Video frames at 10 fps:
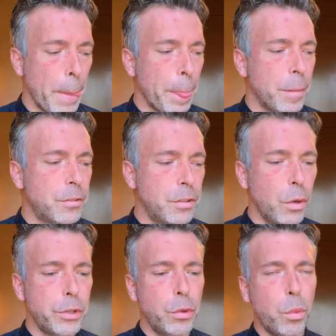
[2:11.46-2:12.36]

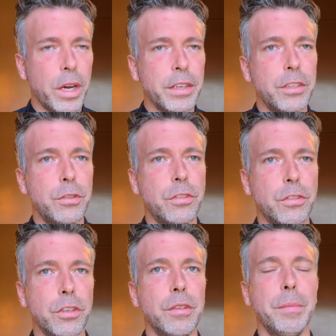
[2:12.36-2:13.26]
So you want to use
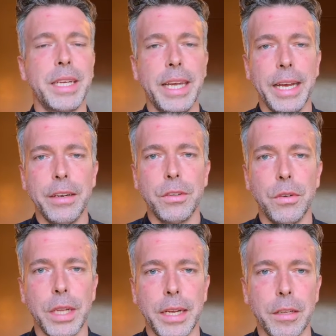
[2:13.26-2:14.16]
certain
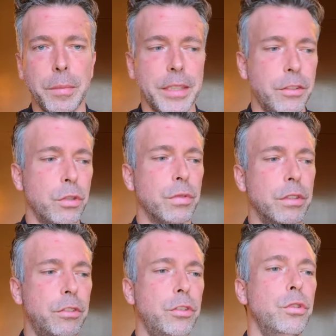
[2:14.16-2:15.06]
mechanical elements to
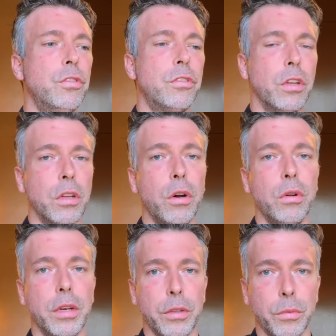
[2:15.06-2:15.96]
reduce the
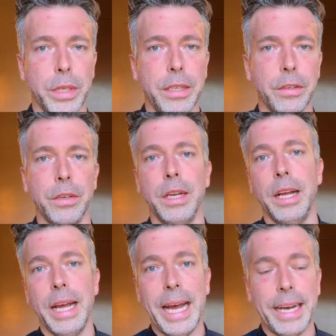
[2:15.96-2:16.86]
load on the reader
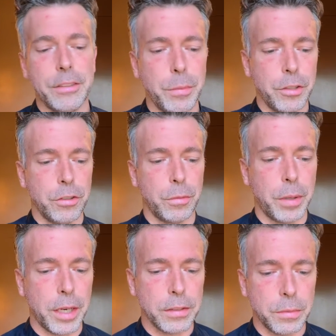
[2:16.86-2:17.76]
as much as
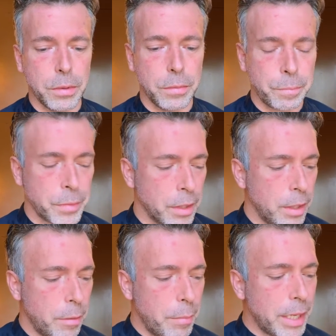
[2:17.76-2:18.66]
possible.
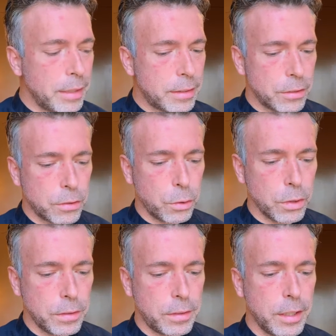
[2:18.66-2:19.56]

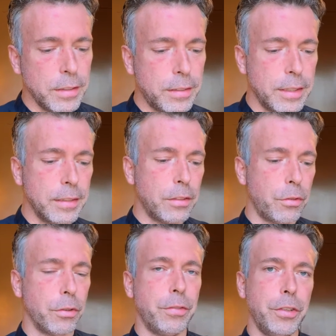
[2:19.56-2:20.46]
Metadiscourse does this
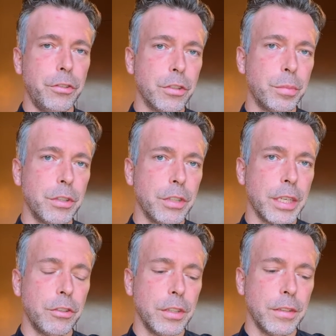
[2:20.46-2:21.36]
through future
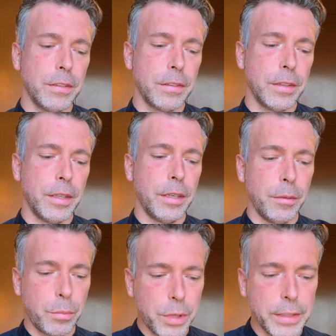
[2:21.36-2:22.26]
projections,
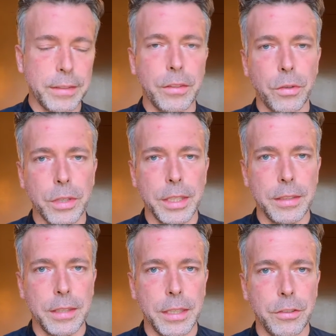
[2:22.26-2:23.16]
present
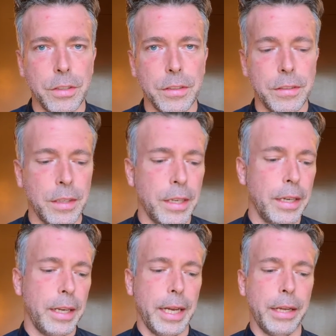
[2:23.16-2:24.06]
orientations,
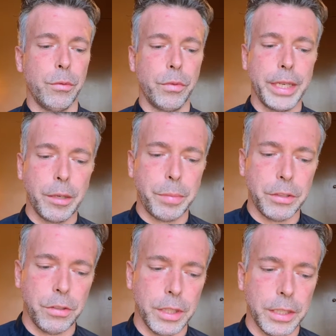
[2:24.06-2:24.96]
and
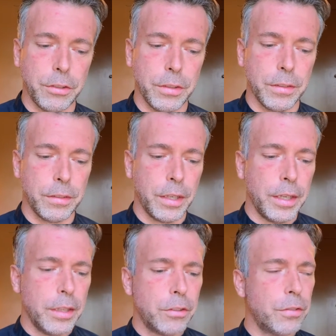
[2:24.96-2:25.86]
recapitulations.
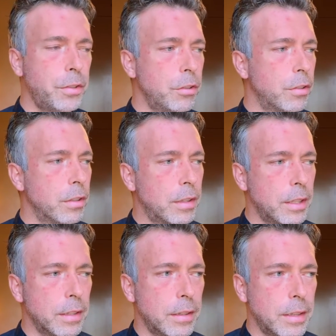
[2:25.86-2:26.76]
So
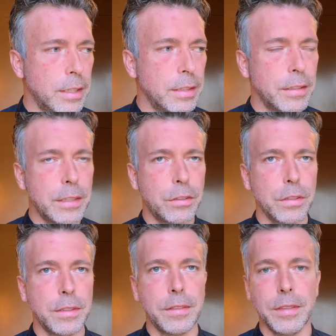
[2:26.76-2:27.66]

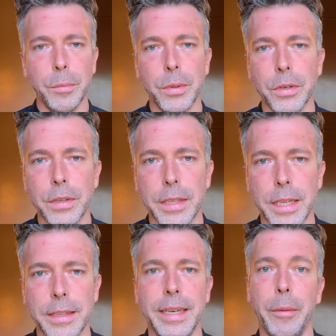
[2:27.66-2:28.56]
it's simpler
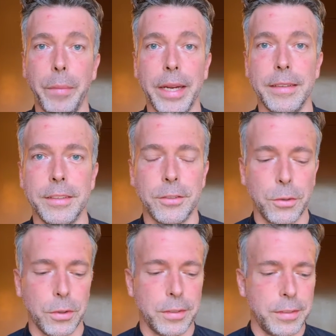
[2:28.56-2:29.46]
than the name
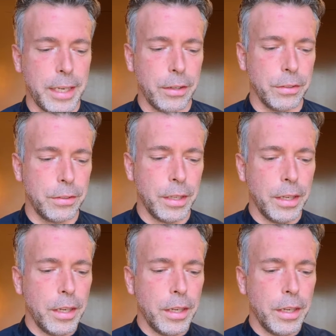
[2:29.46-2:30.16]
metadiscourse sounds.